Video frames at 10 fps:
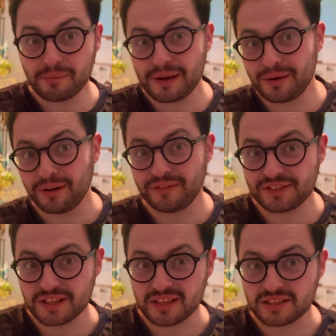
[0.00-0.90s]
or may not have
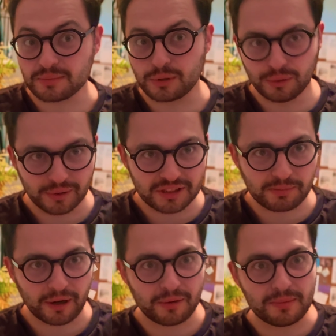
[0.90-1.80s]
seen some cool
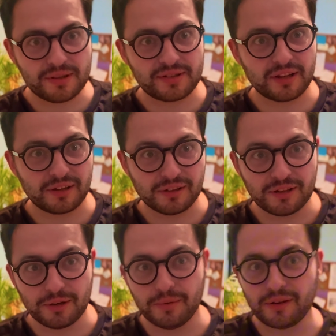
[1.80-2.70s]
experiments that you can
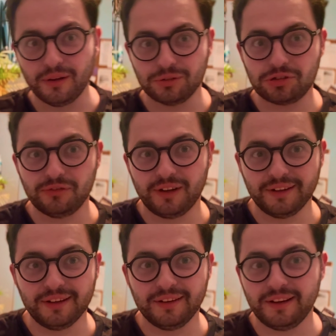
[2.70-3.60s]
do with
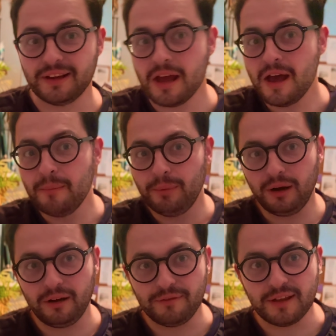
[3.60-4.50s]
ultraviolet light,
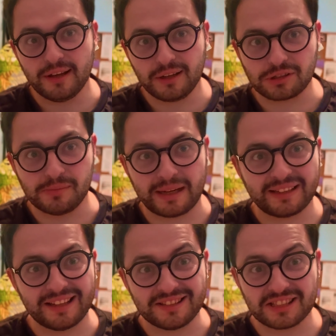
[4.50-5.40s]
part of the
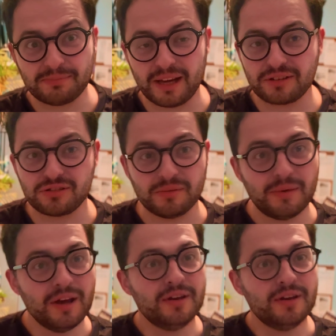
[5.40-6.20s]
electromagnetic spectrum.